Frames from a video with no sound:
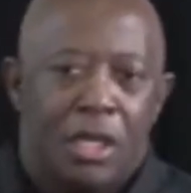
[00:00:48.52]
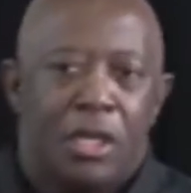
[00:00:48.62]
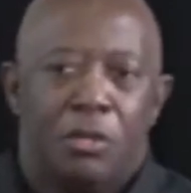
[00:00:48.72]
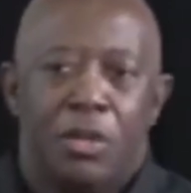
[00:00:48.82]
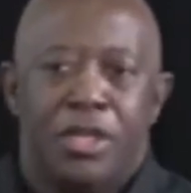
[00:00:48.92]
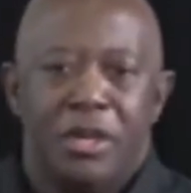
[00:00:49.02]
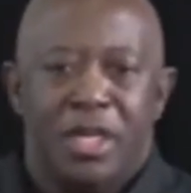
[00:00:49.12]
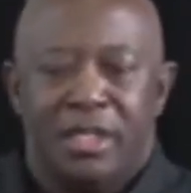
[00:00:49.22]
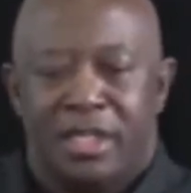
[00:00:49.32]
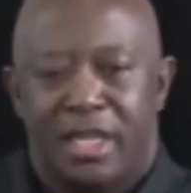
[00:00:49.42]
When you
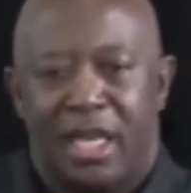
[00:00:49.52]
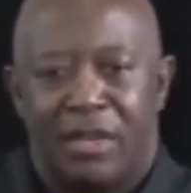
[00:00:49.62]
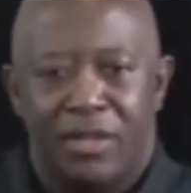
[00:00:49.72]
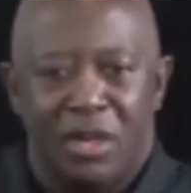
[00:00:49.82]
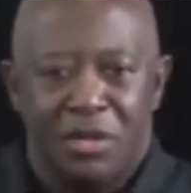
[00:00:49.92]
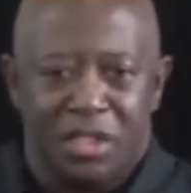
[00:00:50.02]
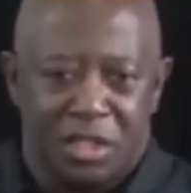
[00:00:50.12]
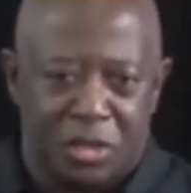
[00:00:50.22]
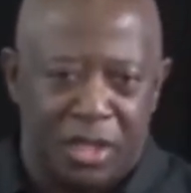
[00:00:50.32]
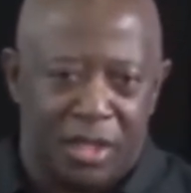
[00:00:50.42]
get saved, you know what's the
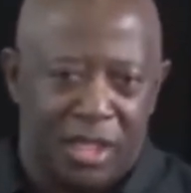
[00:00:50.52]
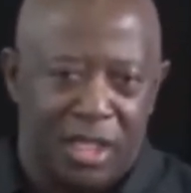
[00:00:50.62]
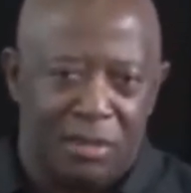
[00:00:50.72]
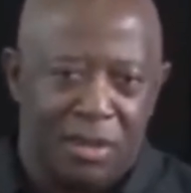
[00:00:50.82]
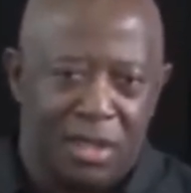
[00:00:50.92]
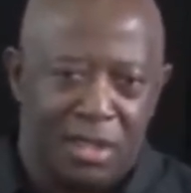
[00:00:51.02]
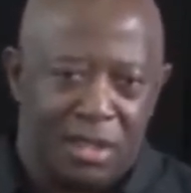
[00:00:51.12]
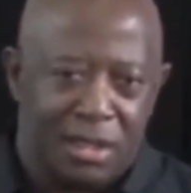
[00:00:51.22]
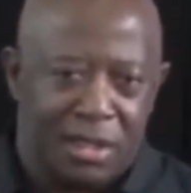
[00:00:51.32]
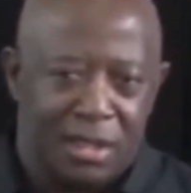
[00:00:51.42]
trick of the enemy
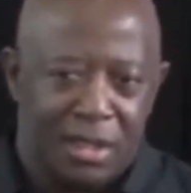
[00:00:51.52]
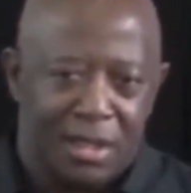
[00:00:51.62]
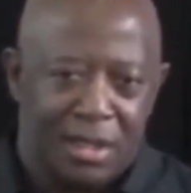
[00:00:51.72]
is?